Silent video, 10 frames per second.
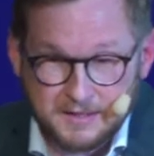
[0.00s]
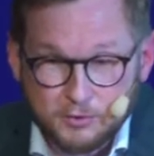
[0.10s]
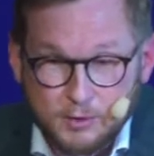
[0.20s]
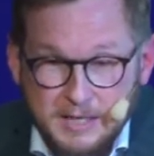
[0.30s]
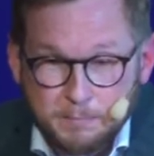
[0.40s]
that the
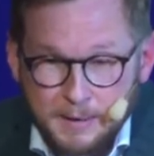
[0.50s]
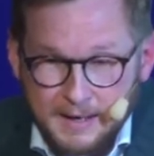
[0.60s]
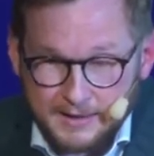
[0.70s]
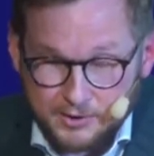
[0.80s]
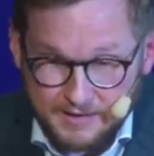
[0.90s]
great
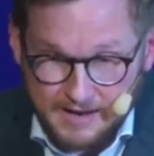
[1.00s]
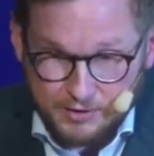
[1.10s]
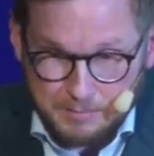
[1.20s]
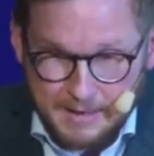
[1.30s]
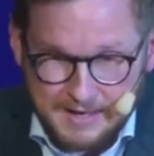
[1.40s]
part of
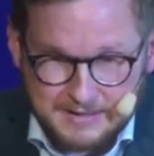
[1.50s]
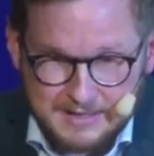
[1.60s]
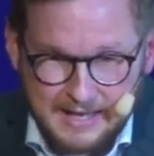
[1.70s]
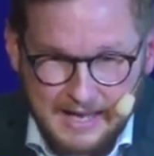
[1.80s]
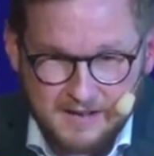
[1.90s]
every
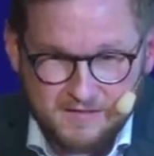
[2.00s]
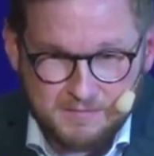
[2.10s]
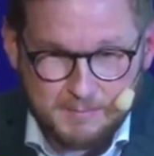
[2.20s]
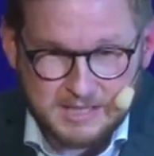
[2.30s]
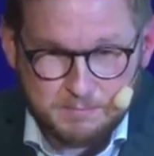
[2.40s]
man's
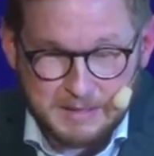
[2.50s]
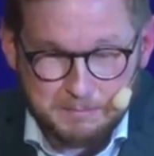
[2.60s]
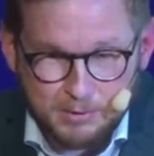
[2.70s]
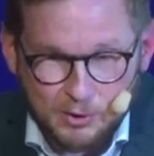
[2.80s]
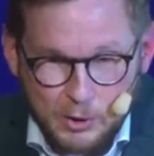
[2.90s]
life must be
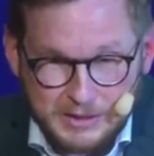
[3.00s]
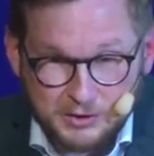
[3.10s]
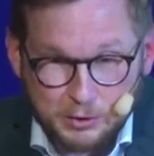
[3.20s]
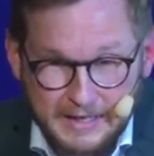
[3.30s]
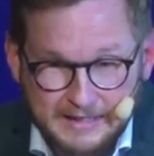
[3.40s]
employed
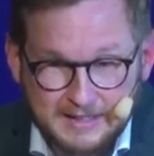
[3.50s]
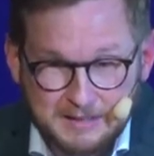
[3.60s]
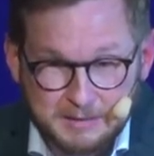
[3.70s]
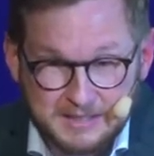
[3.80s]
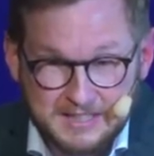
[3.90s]
in
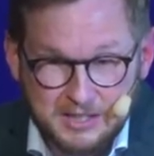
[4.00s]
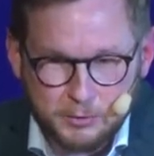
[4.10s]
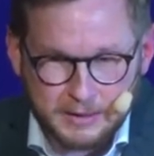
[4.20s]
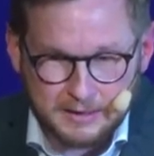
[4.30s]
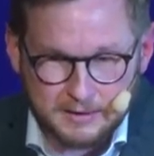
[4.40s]
collecting
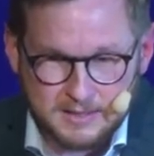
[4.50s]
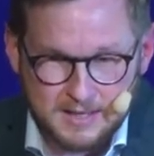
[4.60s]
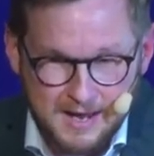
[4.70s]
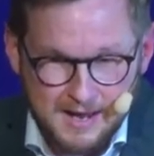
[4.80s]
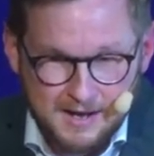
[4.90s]

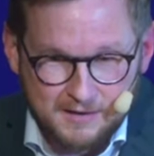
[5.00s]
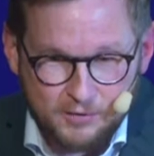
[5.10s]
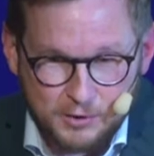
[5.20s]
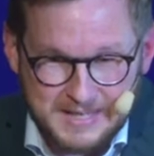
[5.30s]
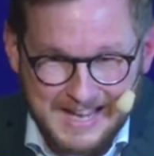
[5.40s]
materials
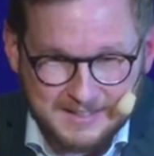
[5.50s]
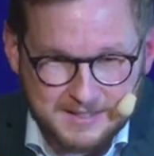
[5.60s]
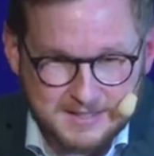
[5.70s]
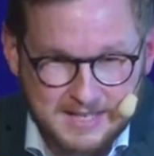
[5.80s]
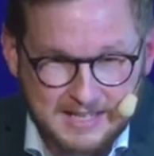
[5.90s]
for the
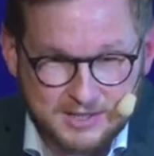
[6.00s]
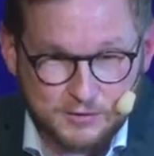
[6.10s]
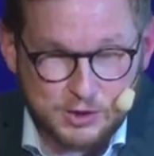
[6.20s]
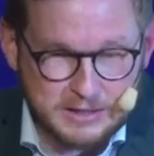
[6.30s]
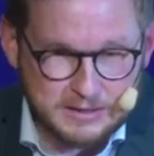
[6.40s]
exercise
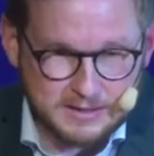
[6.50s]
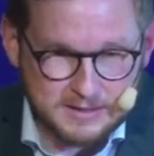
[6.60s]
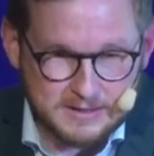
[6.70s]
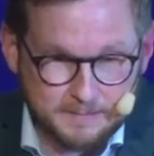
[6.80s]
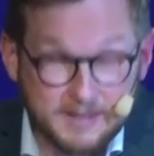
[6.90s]
of
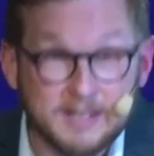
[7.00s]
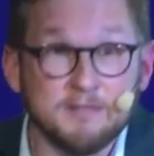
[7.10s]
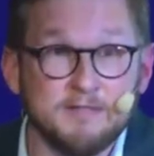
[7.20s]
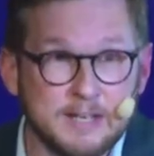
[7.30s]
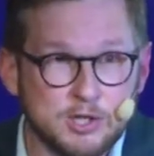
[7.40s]
genius.
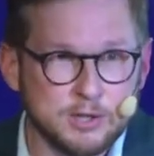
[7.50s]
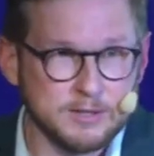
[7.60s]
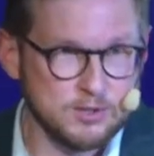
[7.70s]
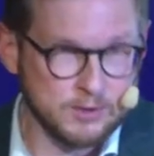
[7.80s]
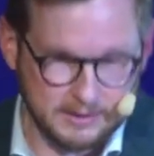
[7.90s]

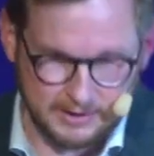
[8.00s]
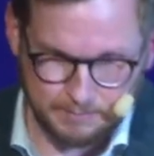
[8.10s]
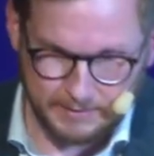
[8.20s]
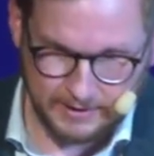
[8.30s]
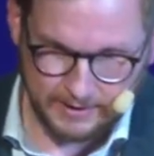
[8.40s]
Invention, strictly
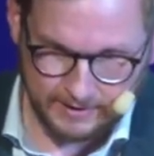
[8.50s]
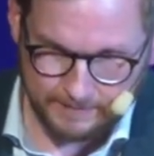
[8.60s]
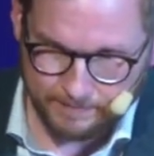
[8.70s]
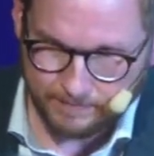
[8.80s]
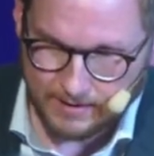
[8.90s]

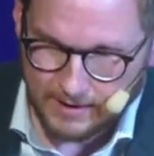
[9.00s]
speaking,